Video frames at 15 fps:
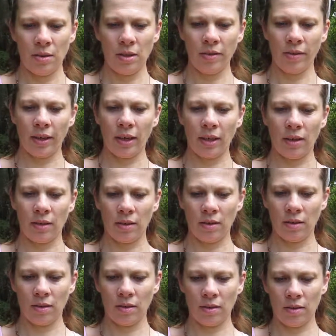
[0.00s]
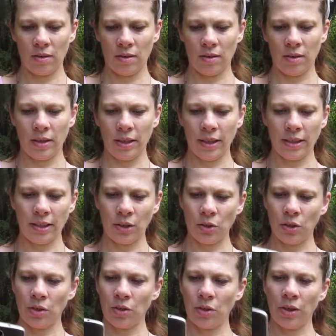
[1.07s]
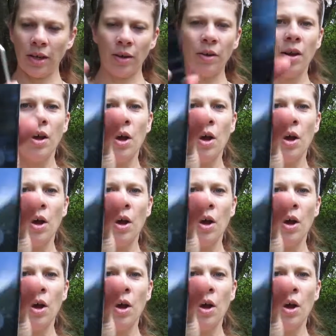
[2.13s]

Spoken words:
Again. I guess I shouldn't turn it on.